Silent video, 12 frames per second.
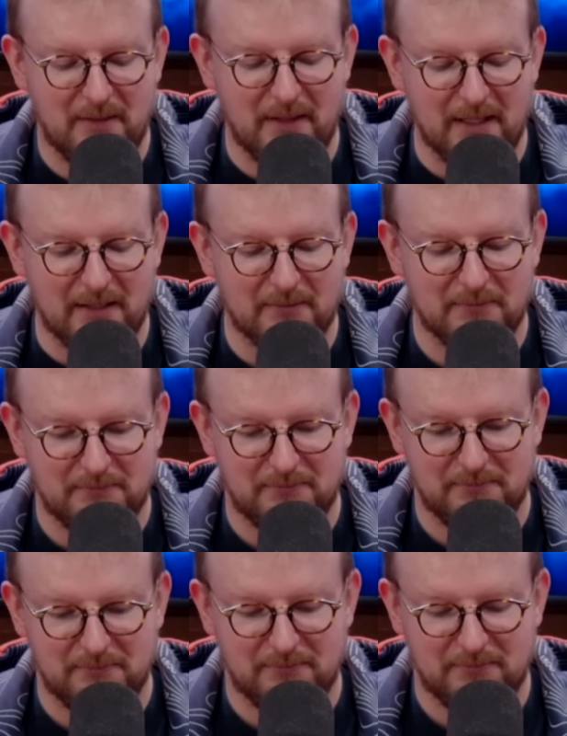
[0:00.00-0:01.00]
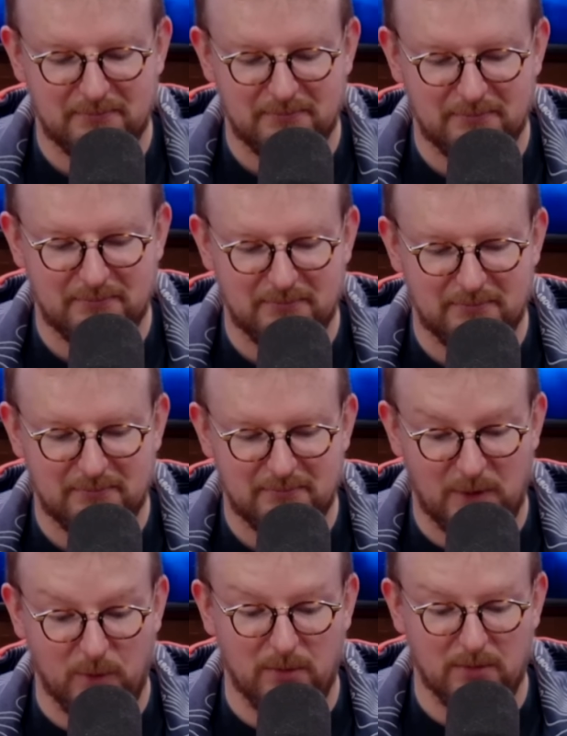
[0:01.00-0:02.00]
thing.
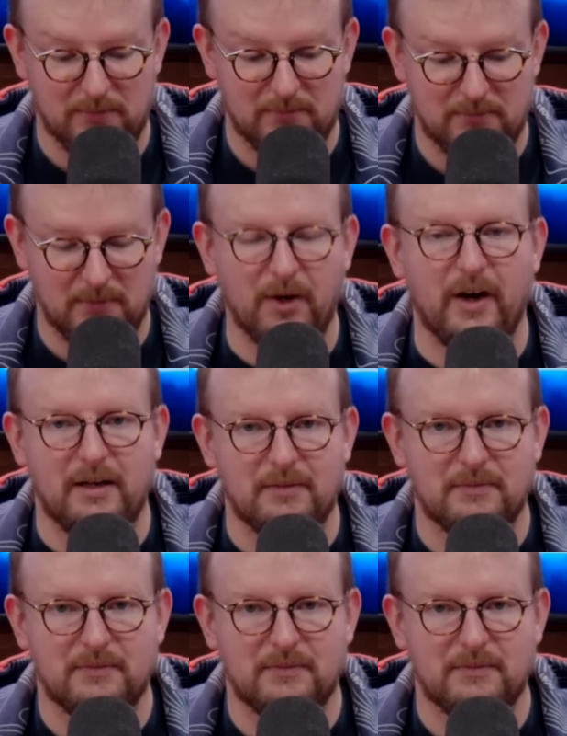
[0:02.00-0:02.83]
Cool. All right.